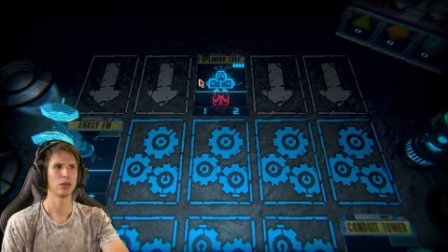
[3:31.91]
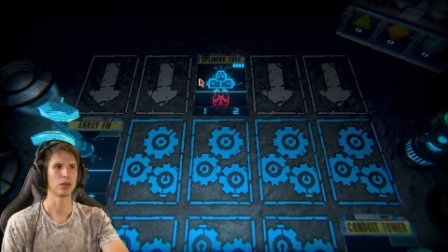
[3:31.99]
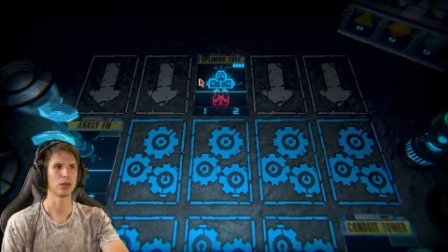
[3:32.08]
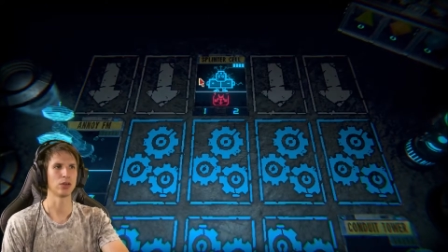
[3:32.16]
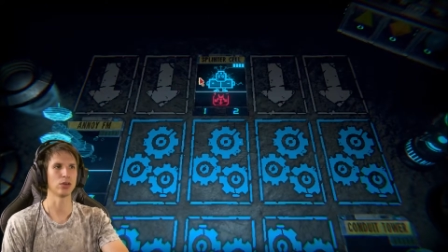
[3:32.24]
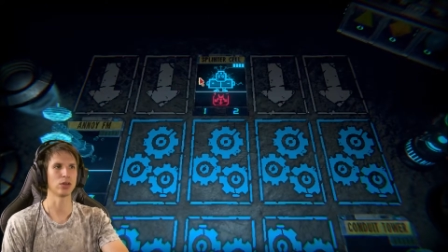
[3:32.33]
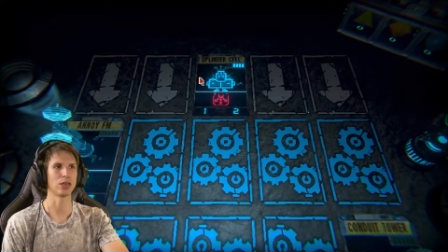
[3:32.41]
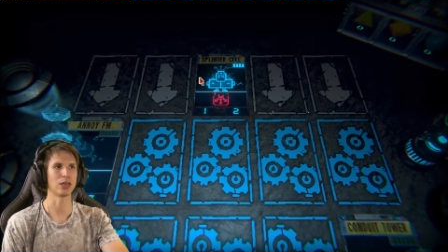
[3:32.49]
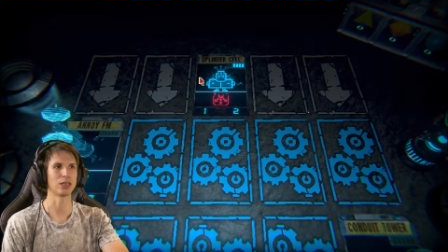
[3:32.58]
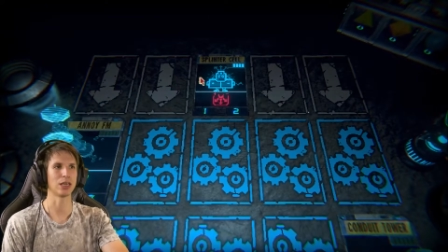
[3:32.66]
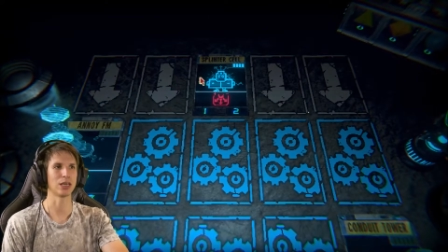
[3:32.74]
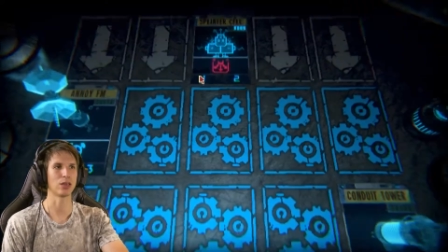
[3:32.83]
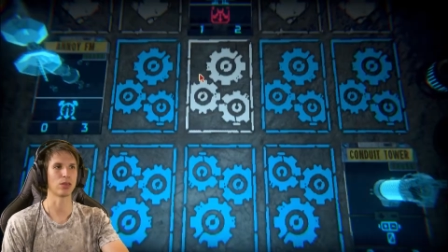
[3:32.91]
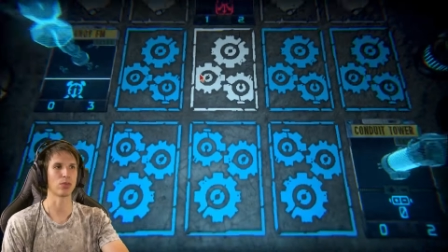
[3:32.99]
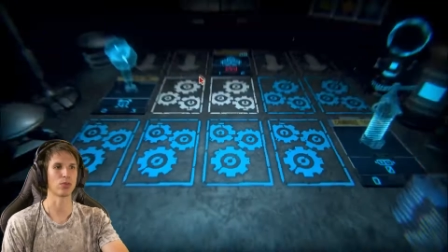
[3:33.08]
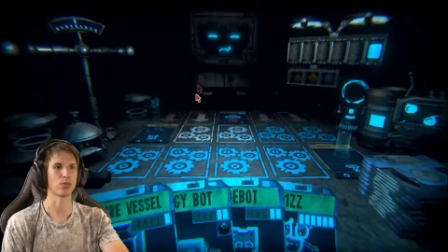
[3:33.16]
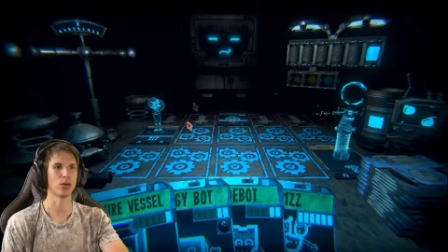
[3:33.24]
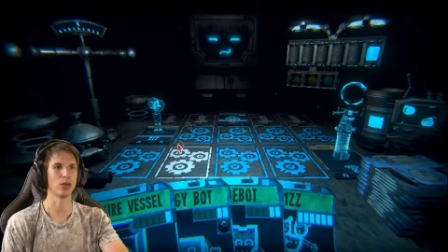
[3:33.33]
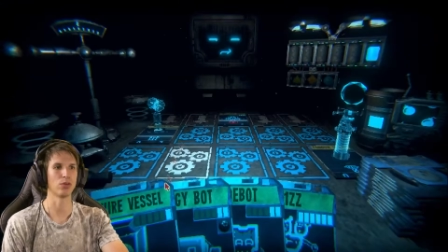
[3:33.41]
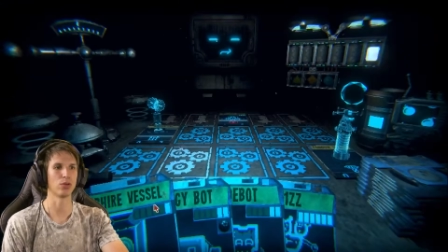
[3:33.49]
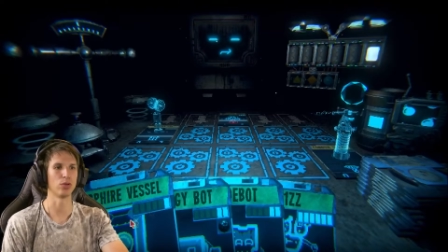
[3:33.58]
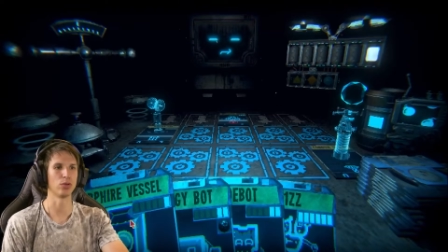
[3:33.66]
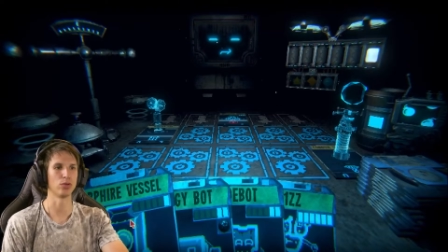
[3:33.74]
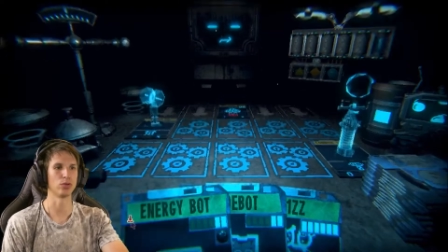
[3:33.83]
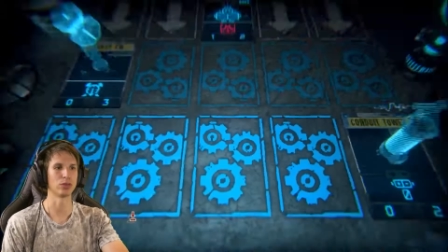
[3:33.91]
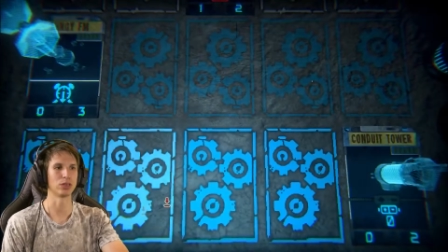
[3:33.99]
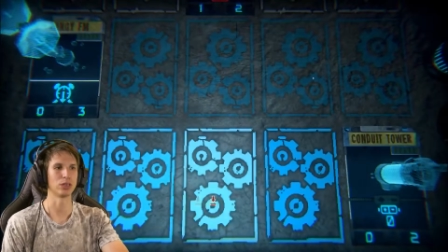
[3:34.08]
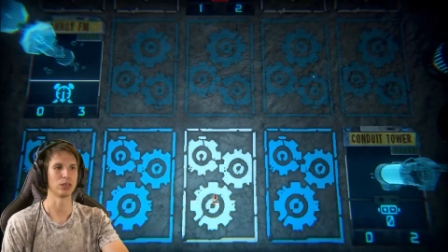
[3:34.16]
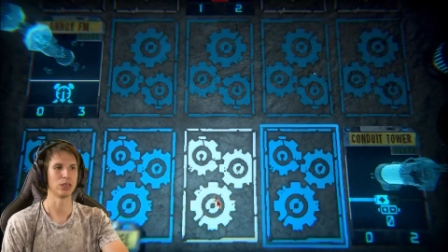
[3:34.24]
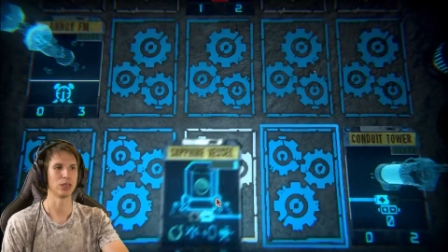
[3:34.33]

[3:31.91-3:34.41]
Okay, you're gonna attack in three rows.